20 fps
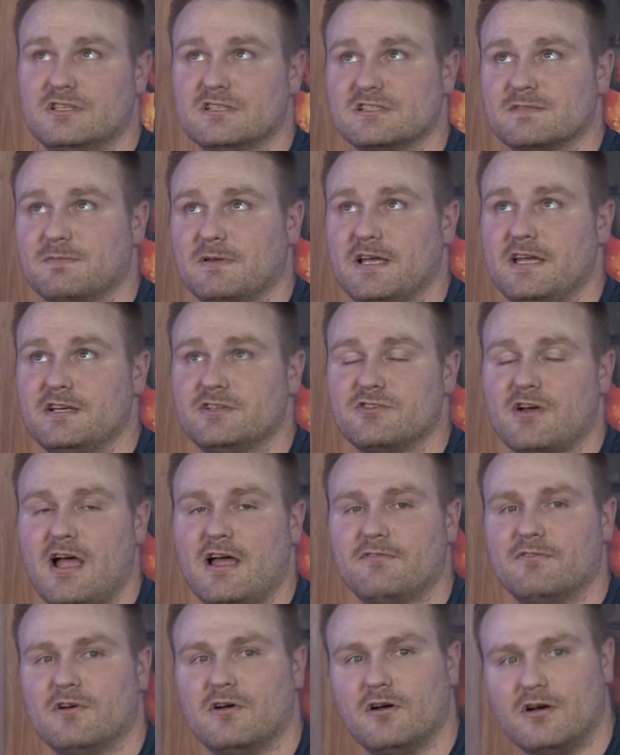Display
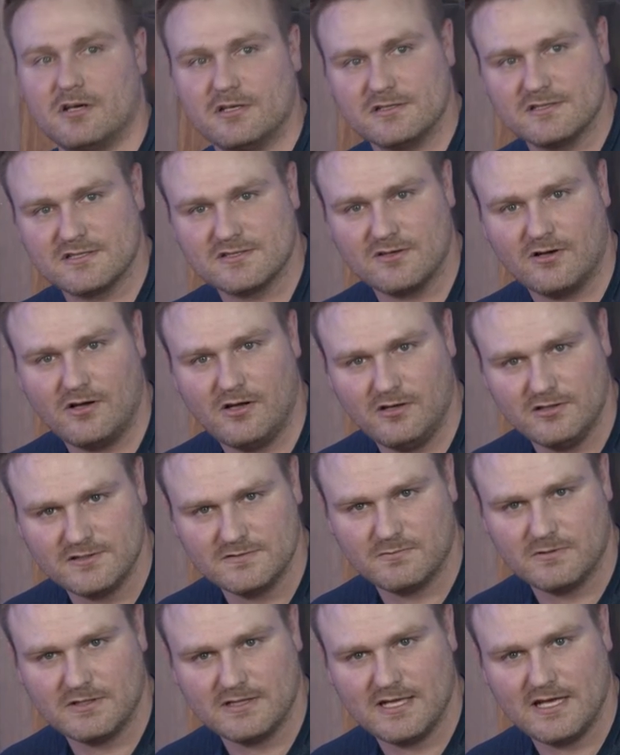Driver Uninstall
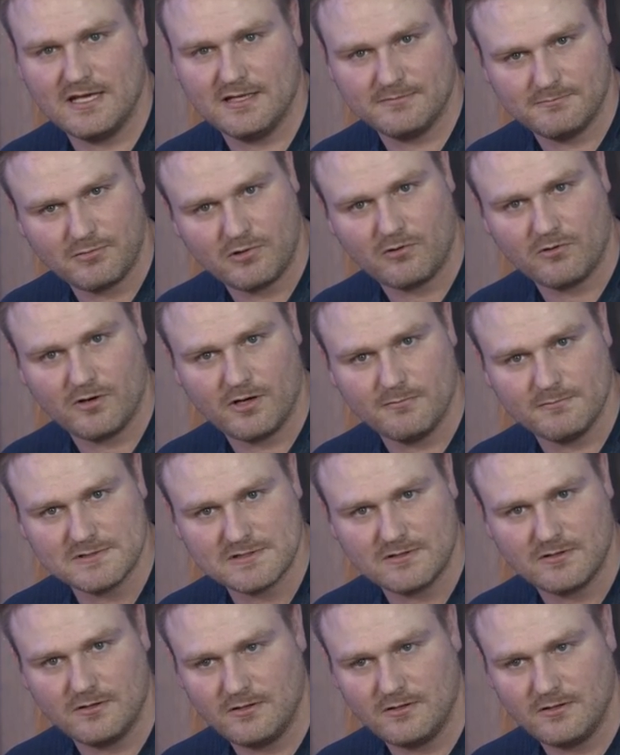is what that program is